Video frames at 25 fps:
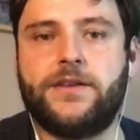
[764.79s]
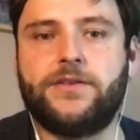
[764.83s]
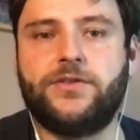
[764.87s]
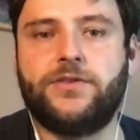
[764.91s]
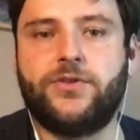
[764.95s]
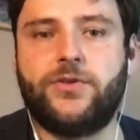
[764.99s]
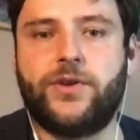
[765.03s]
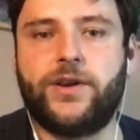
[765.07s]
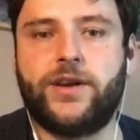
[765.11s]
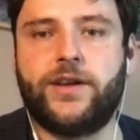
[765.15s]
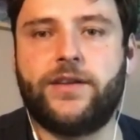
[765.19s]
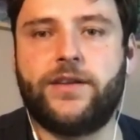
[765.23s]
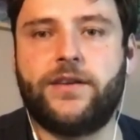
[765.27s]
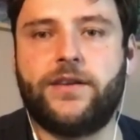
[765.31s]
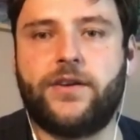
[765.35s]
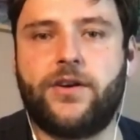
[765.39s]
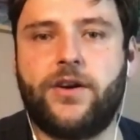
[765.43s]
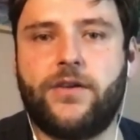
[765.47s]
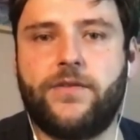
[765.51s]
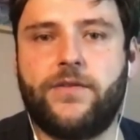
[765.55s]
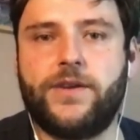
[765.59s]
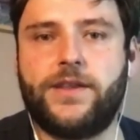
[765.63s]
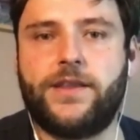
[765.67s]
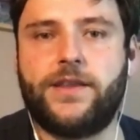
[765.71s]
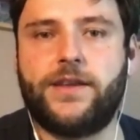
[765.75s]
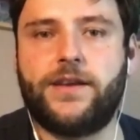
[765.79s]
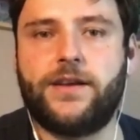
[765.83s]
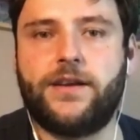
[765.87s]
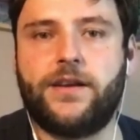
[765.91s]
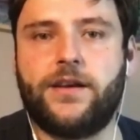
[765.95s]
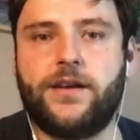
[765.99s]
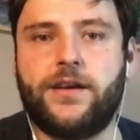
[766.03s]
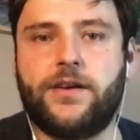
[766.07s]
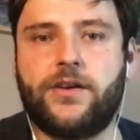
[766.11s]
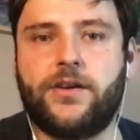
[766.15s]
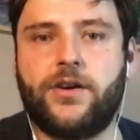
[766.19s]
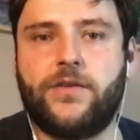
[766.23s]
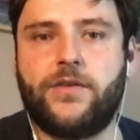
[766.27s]
during the
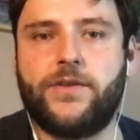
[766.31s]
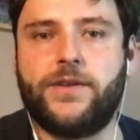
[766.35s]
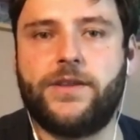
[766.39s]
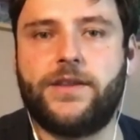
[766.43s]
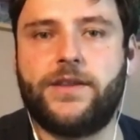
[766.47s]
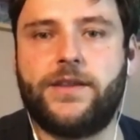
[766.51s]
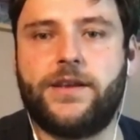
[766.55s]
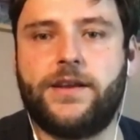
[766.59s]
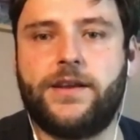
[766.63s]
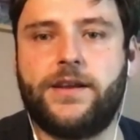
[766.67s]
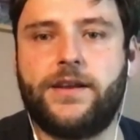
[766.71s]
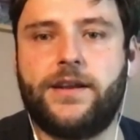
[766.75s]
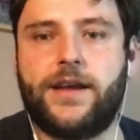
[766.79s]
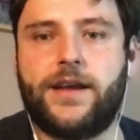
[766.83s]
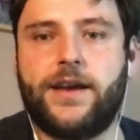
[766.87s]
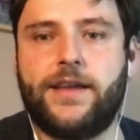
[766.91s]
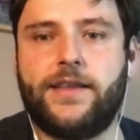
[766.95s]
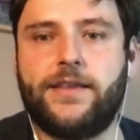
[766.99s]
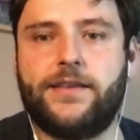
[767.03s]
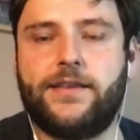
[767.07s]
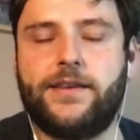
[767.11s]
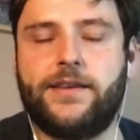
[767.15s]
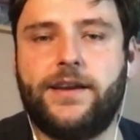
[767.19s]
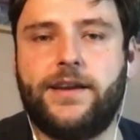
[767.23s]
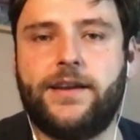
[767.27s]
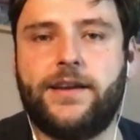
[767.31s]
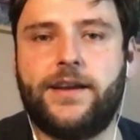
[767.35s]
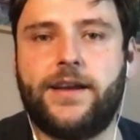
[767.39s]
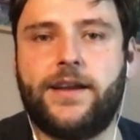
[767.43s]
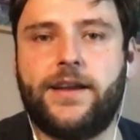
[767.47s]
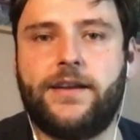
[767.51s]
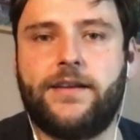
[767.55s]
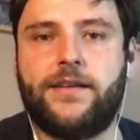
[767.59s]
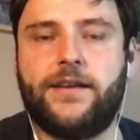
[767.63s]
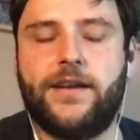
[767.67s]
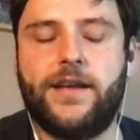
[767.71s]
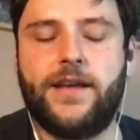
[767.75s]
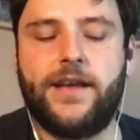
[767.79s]
COVID-19
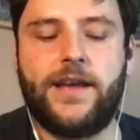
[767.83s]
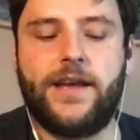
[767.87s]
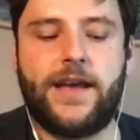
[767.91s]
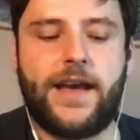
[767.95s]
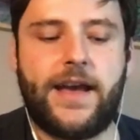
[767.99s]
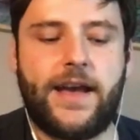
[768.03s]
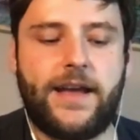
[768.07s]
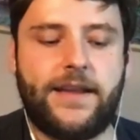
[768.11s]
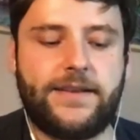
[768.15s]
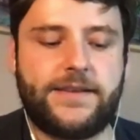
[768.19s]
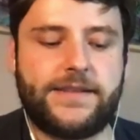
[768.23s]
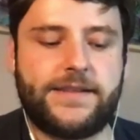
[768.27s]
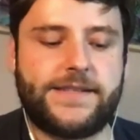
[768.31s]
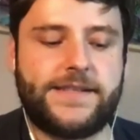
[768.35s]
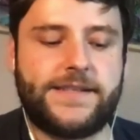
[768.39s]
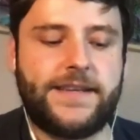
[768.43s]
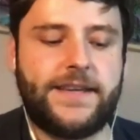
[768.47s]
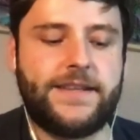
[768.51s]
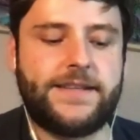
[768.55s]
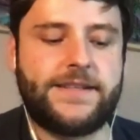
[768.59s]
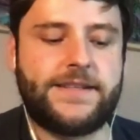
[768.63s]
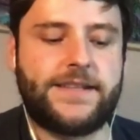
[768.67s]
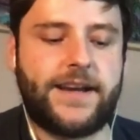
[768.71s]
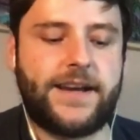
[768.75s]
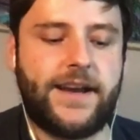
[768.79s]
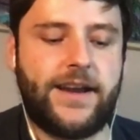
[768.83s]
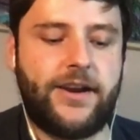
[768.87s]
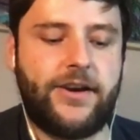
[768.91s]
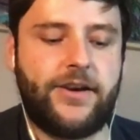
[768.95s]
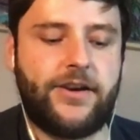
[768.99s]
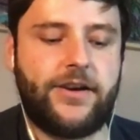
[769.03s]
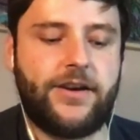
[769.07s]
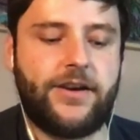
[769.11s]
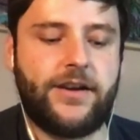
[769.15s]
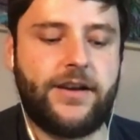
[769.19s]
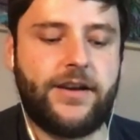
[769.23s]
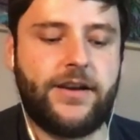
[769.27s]
and the entire